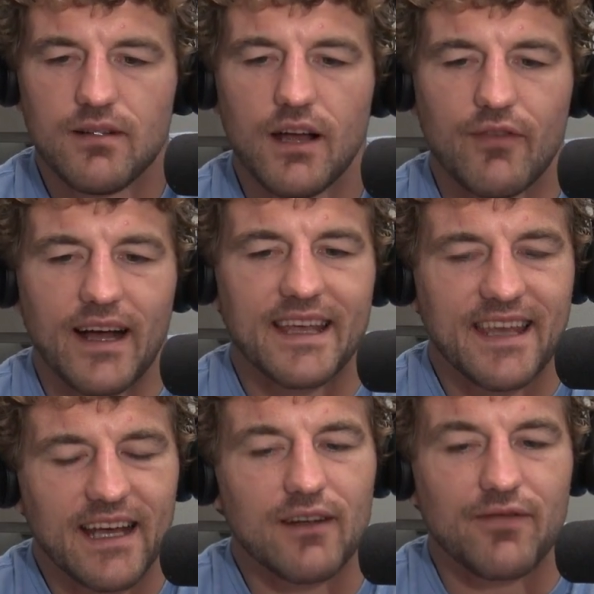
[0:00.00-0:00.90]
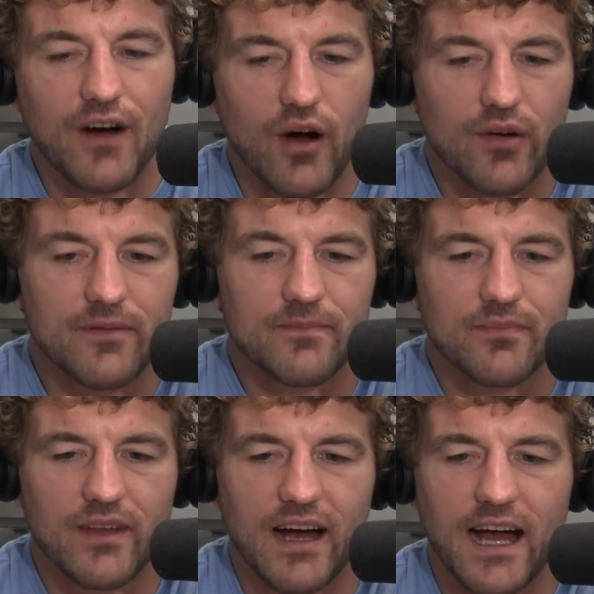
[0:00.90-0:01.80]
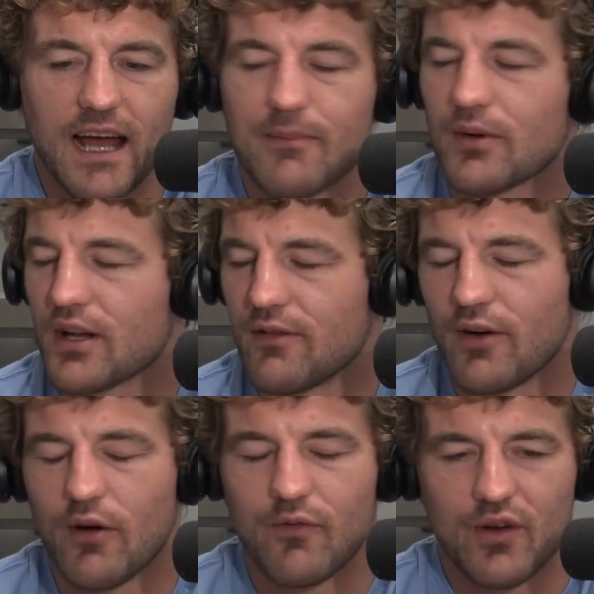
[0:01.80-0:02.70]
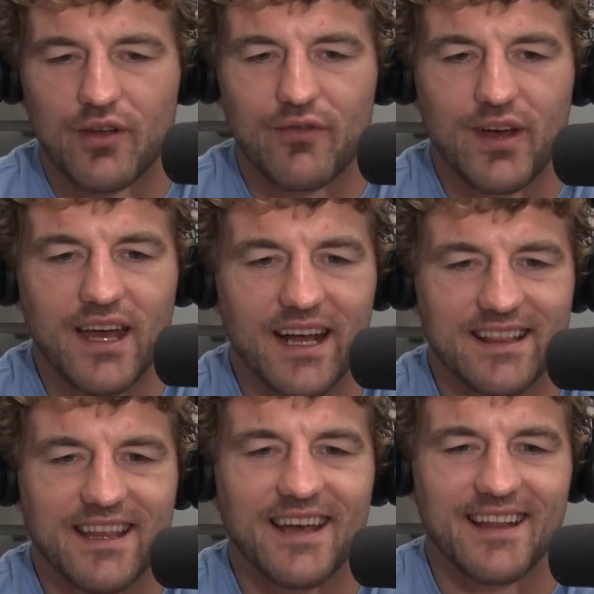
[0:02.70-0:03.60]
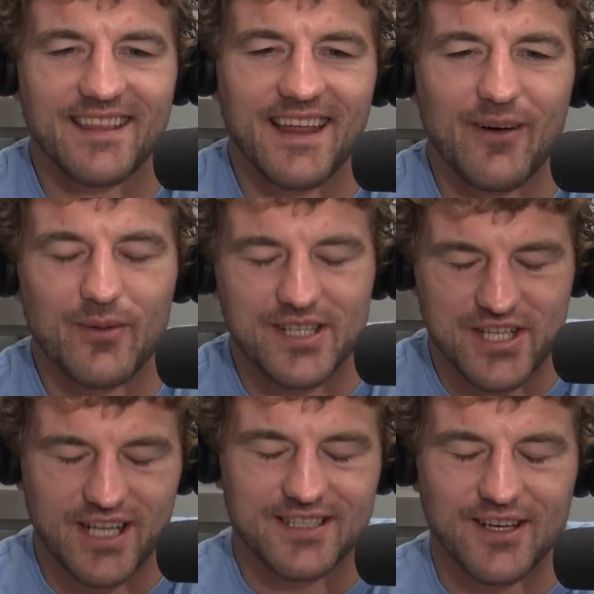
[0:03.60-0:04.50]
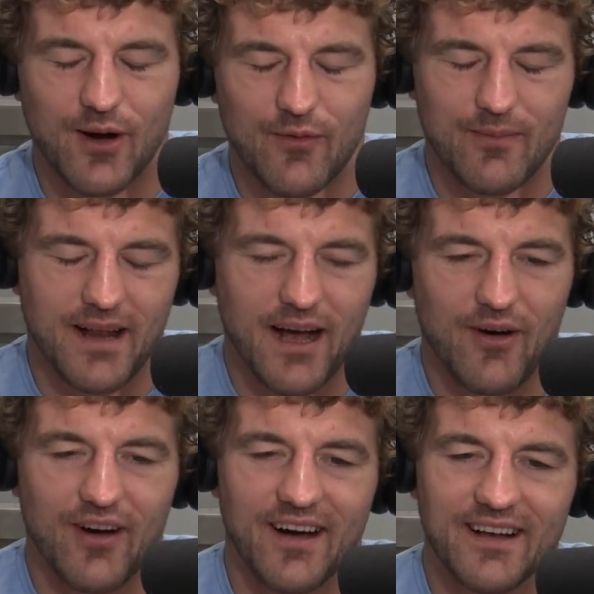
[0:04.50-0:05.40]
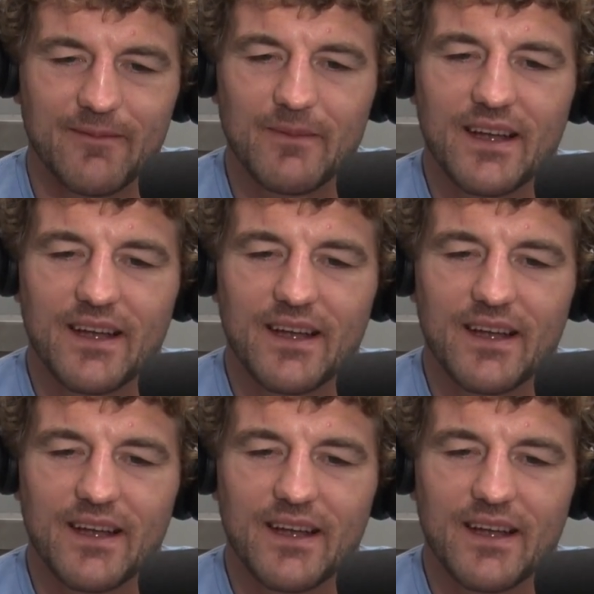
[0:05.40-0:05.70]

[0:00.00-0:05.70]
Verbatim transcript: If I get a vote, I'm going to vote for the fact that we just go from now on